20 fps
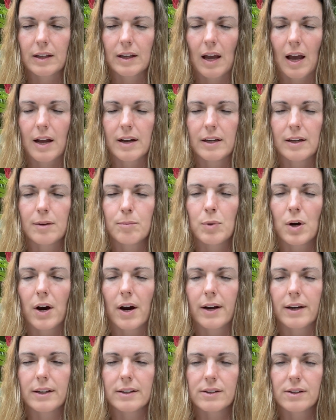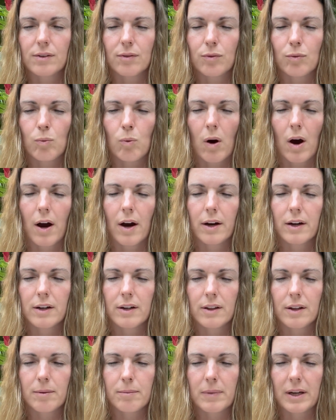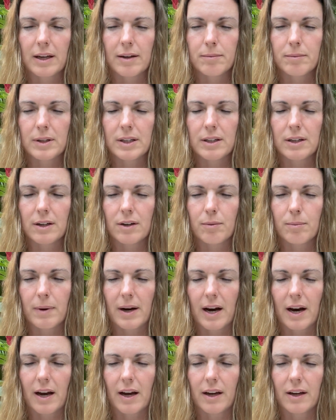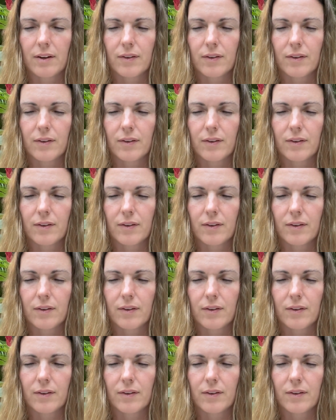any bodies of water that might be nearby,